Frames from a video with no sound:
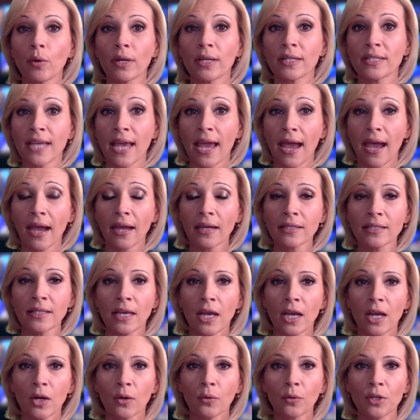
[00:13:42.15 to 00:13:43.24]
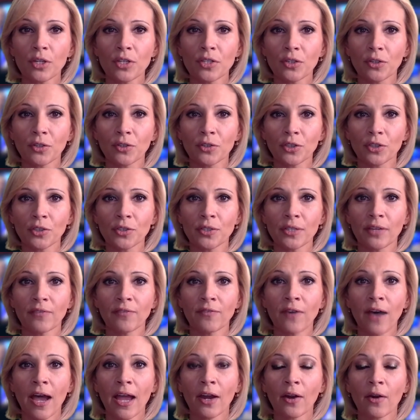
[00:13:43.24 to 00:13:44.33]
attacks. Researchers
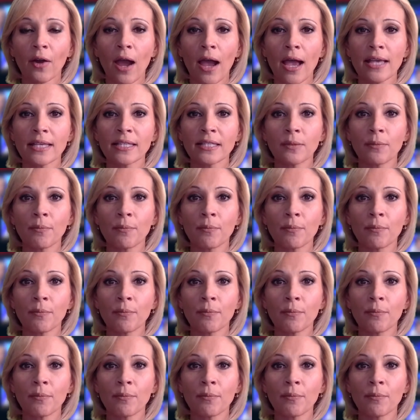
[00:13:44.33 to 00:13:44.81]
at FireEye's